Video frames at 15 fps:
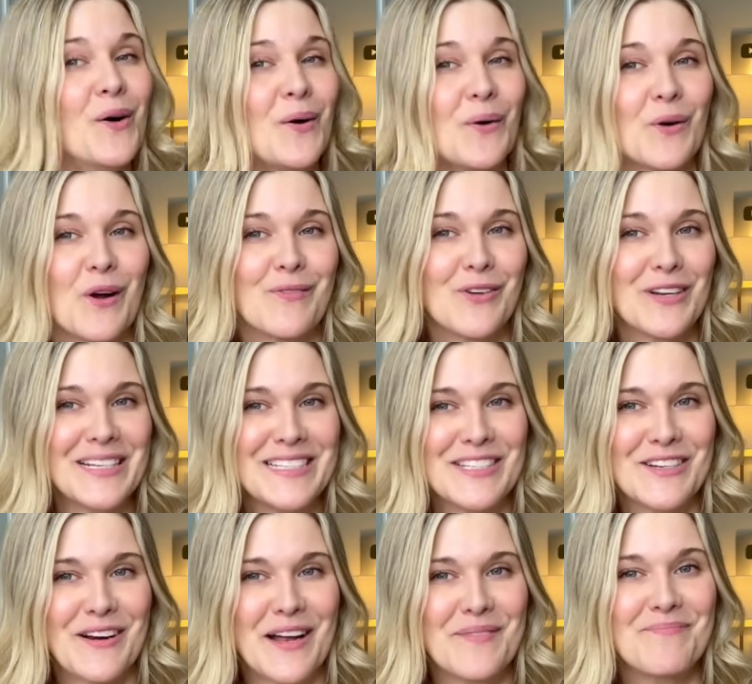or over on
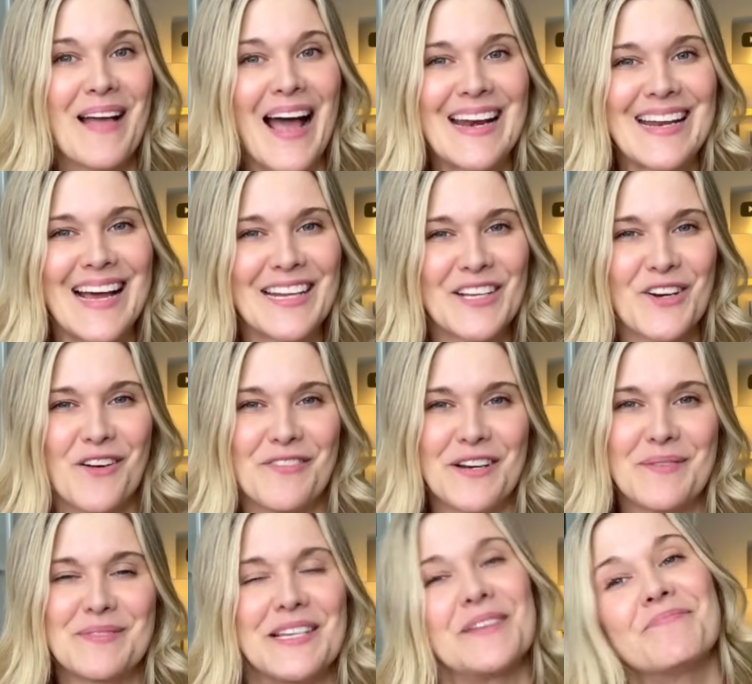Instagram at Natalie Crawford
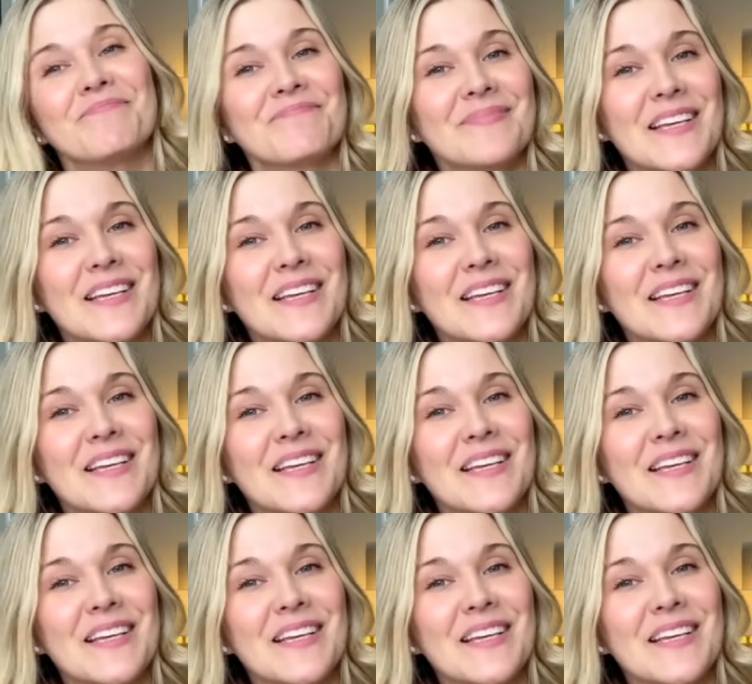MD.